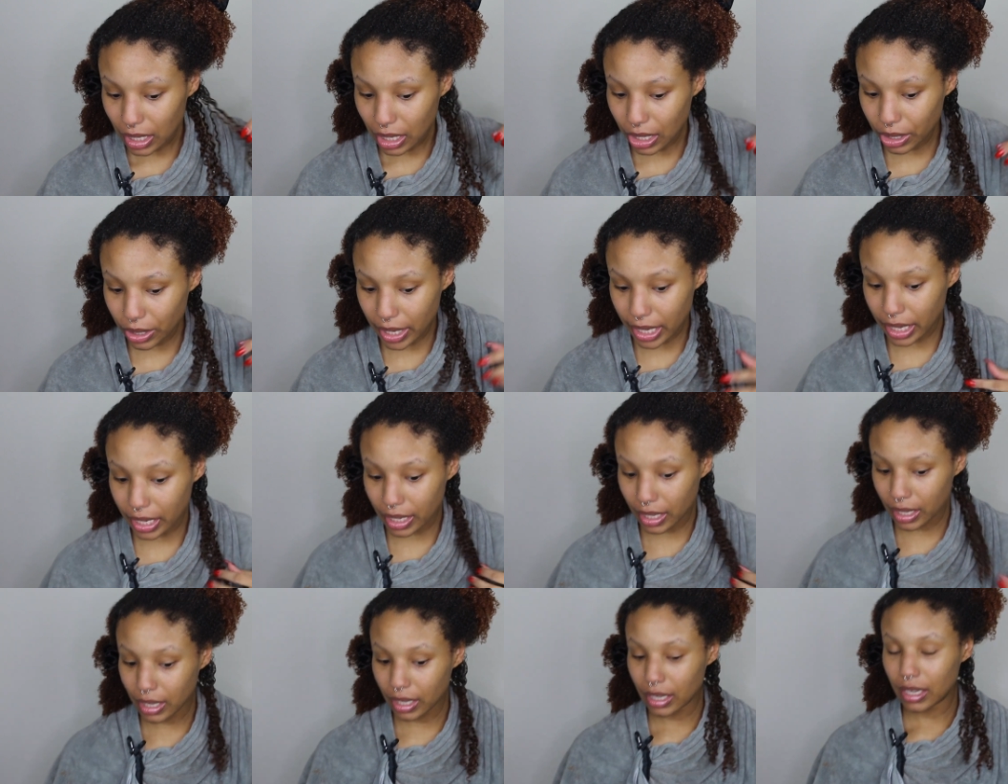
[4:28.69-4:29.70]
Okay.
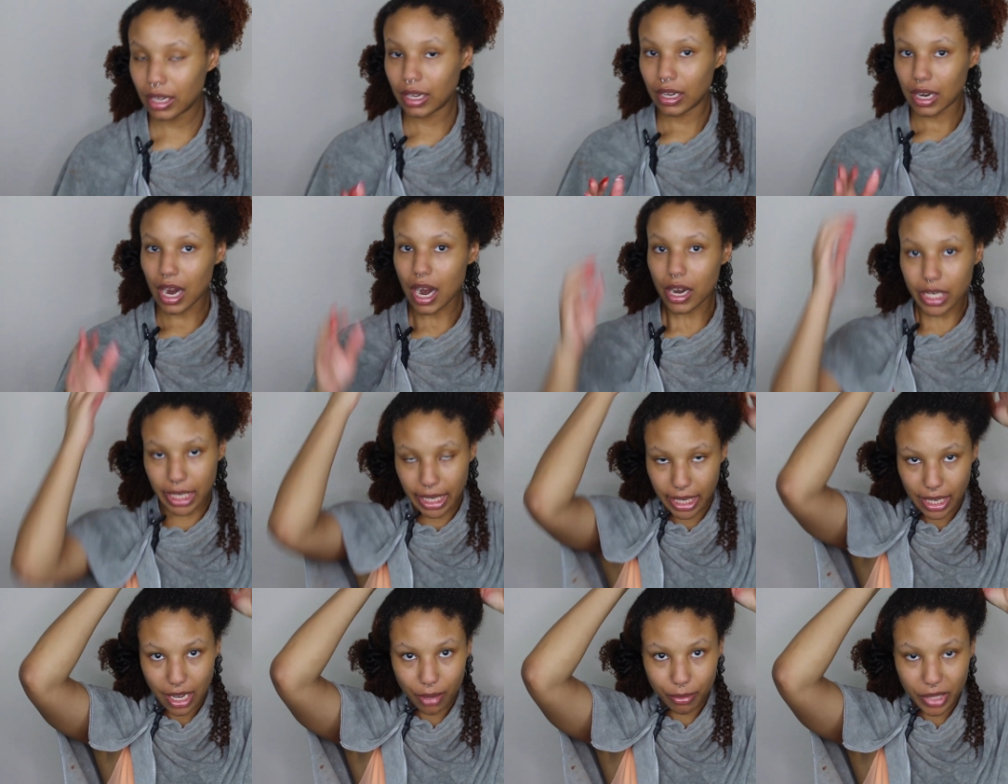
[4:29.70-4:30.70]
All
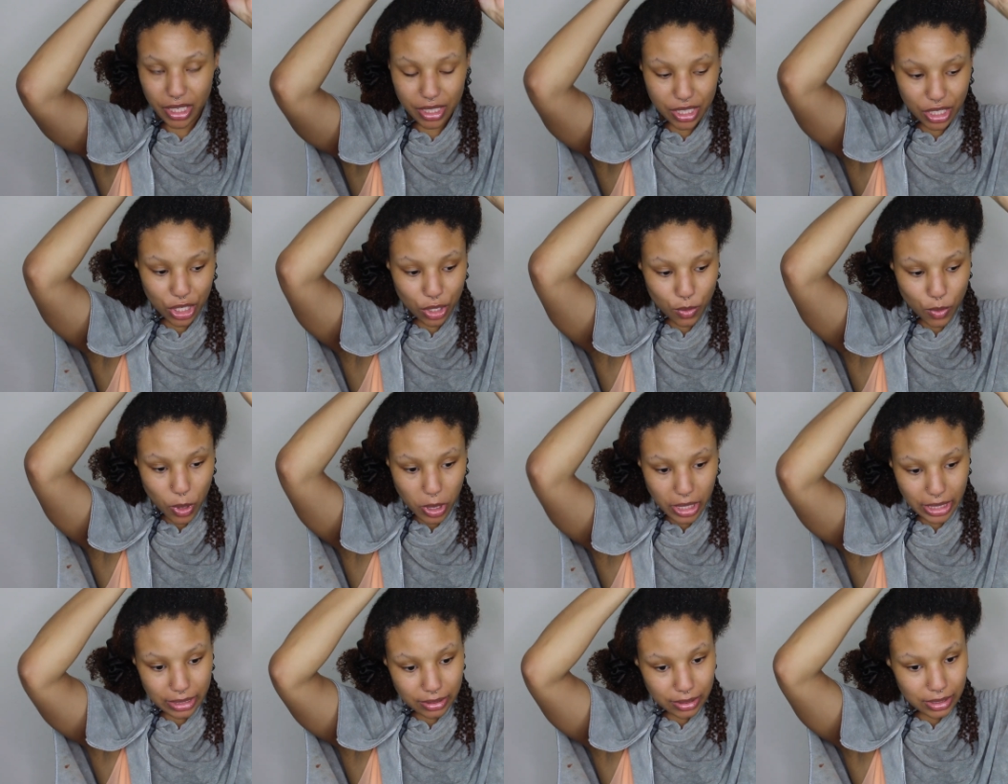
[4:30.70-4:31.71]
right, I'm gonna continue
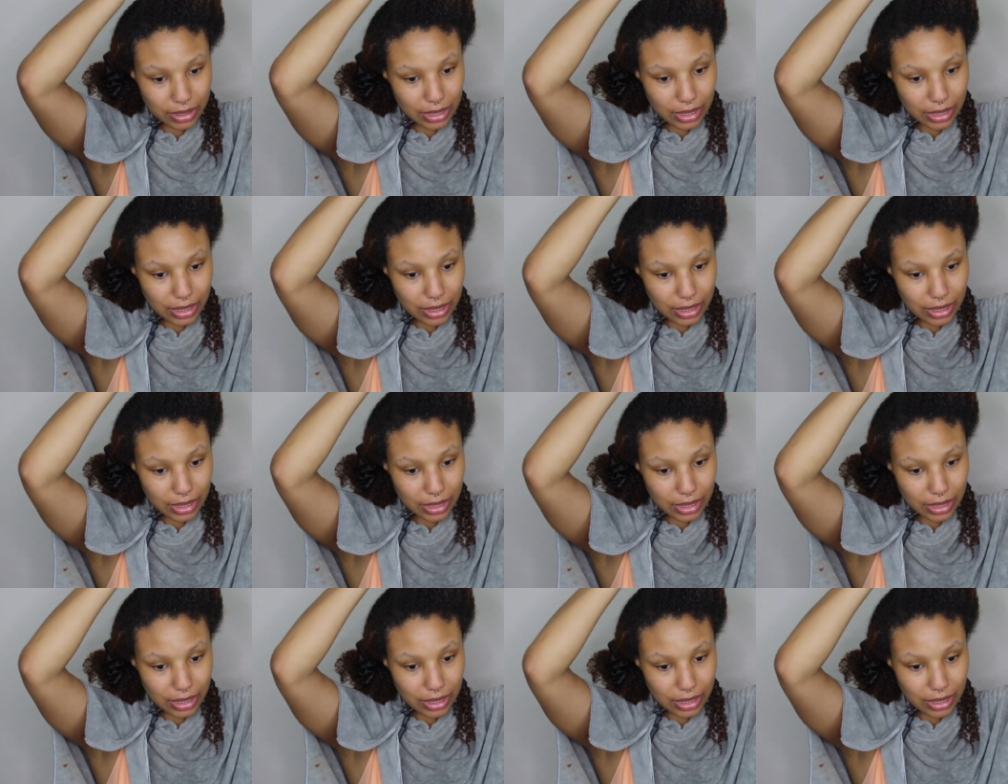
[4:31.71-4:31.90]
on.